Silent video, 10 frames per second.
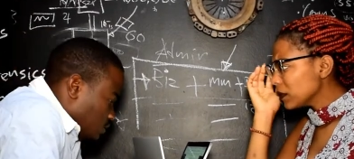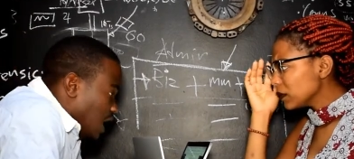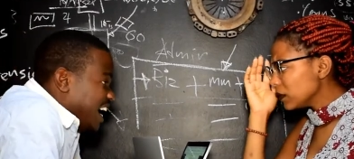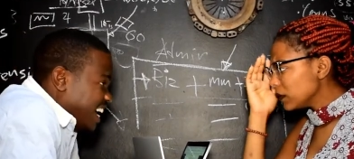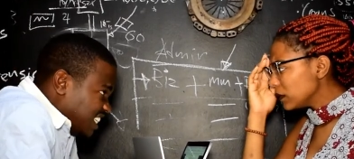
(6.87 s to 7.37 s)

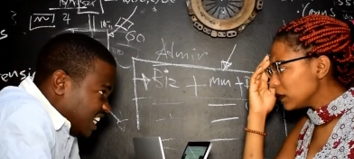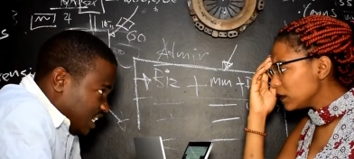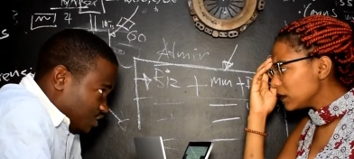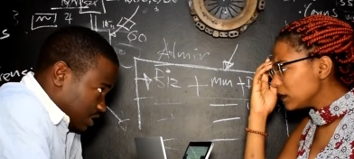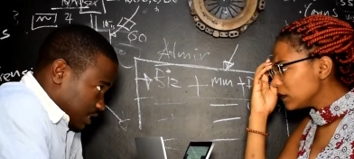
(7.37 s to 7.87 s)
Speaker 1: I hate
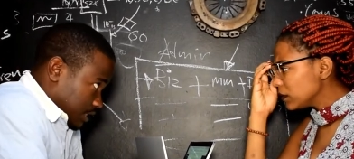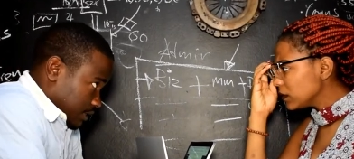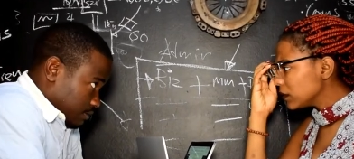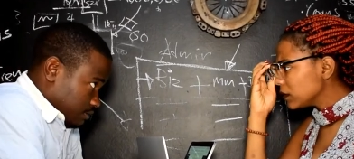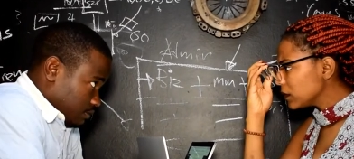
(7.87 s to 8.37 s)
electricity.
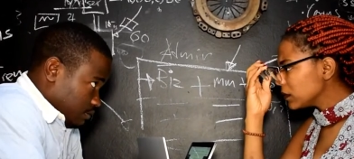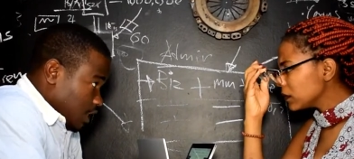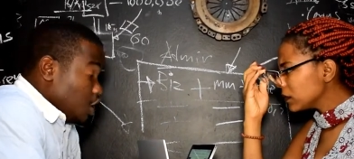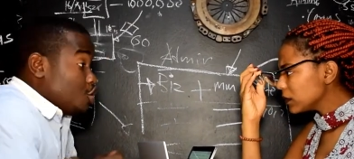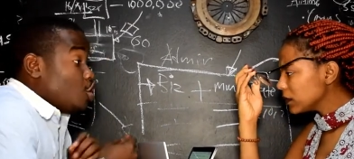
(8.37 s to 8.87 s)

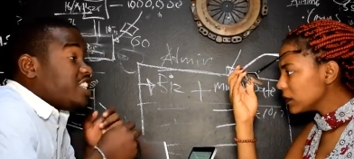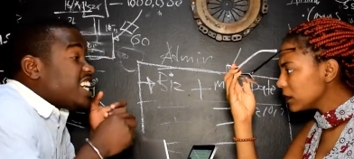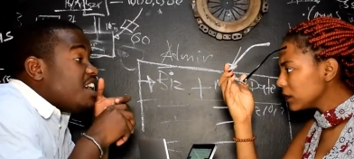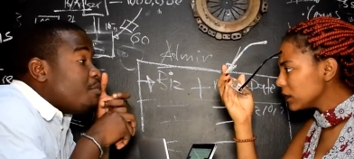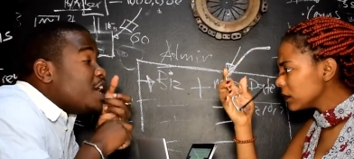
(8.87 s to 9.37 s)
Not
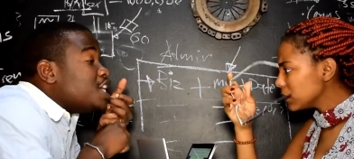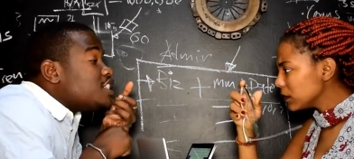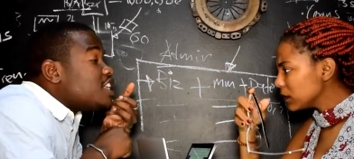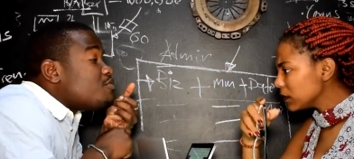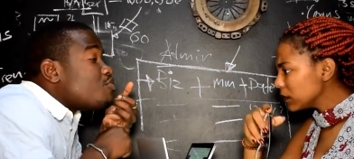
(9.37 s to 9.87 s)
the
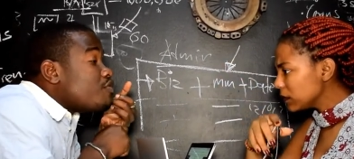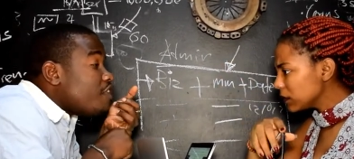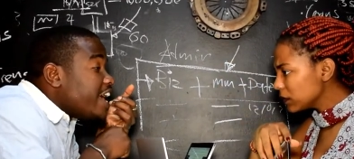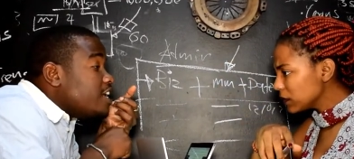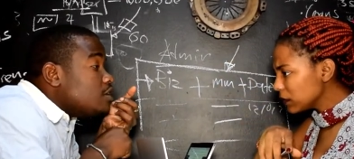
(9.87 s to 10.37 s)
companies that
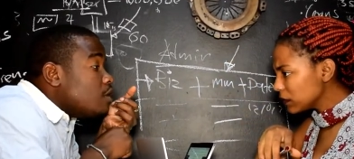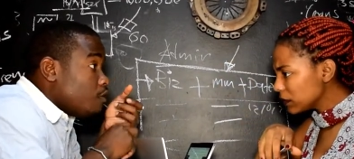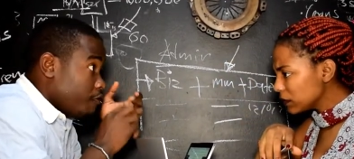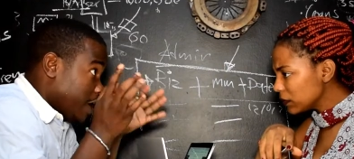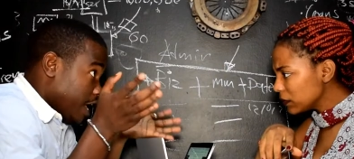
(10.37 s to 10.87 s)
provide
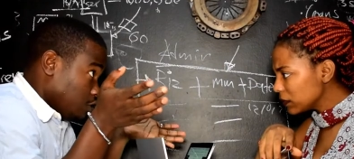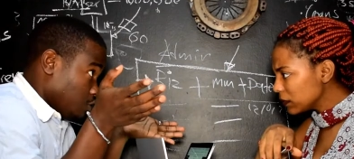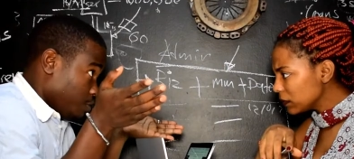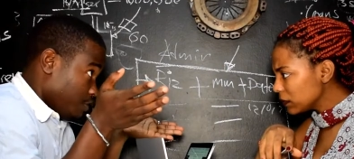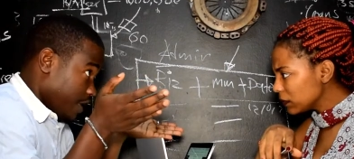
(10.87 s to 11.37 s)
or fail
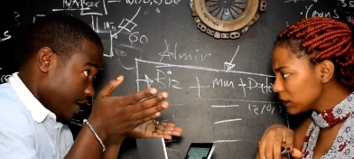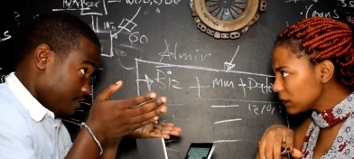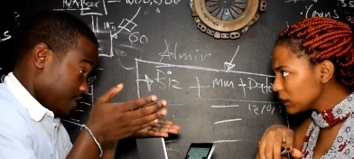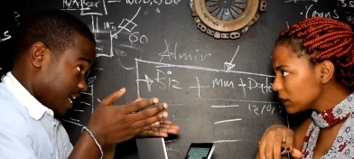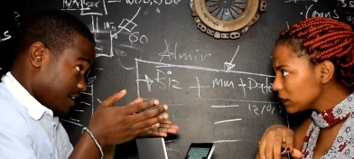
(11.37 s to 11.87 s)
to provide
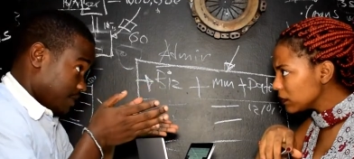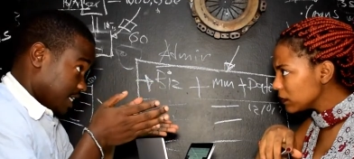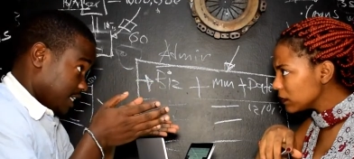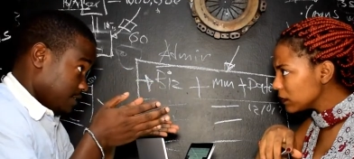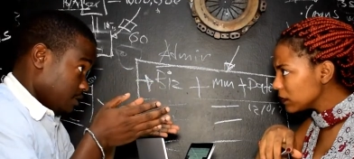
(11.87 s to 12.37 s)
for that
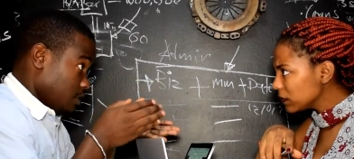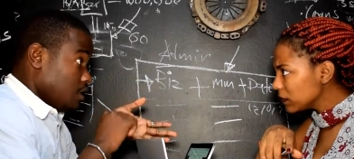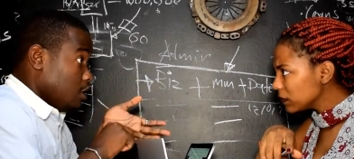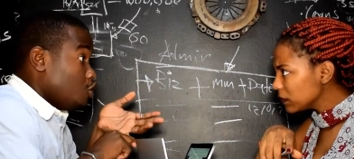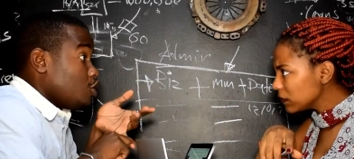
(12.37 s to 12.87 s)
matter.
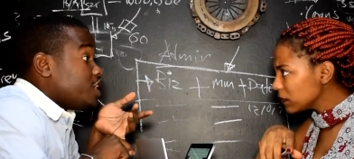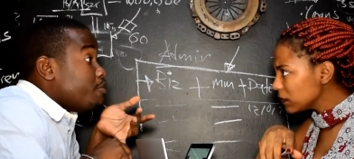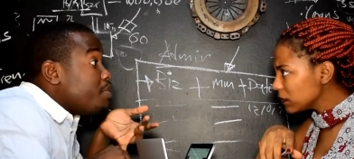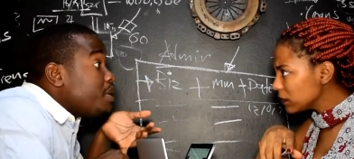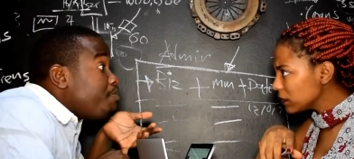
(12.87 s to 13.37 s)
Not the
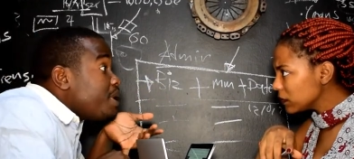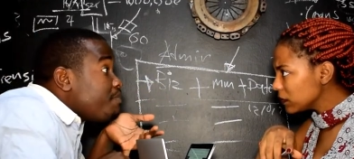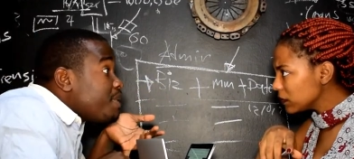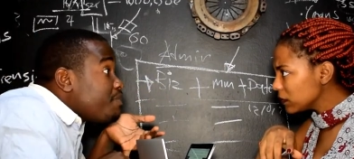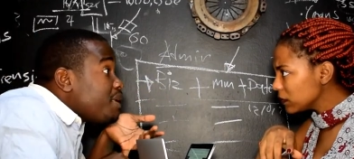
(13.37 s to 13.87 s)
beep,
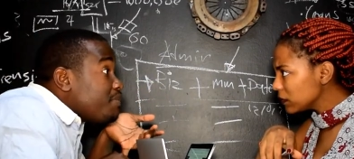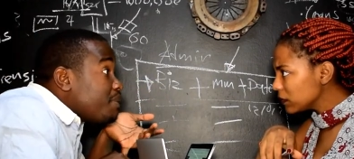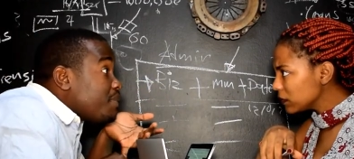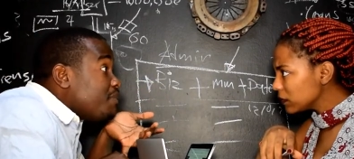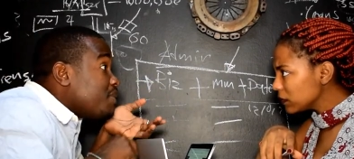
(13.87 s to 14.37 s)
beep, beep, beep, beep, beep,